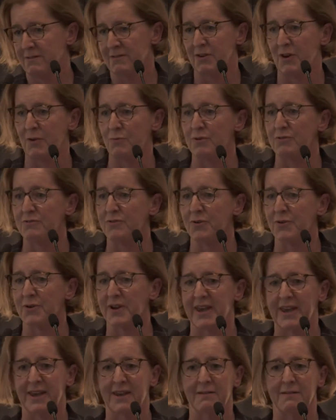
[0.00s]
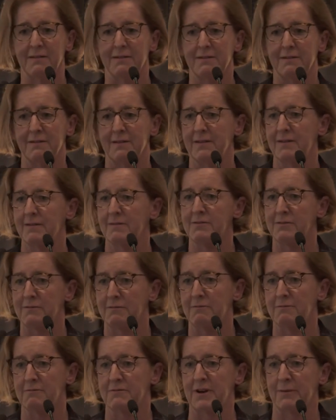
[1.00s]
you know, we're talking
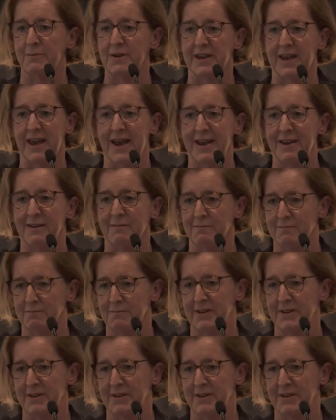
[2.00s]
chubby again.